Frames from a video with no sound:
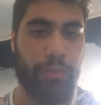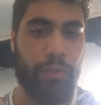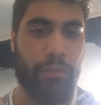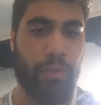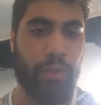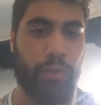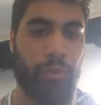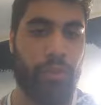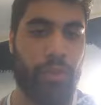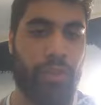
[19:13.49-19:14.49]
pour boiling
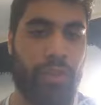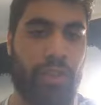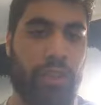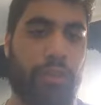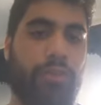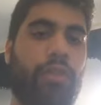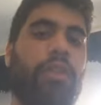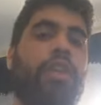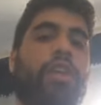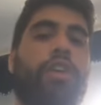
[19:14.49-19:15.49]
water instead of cold?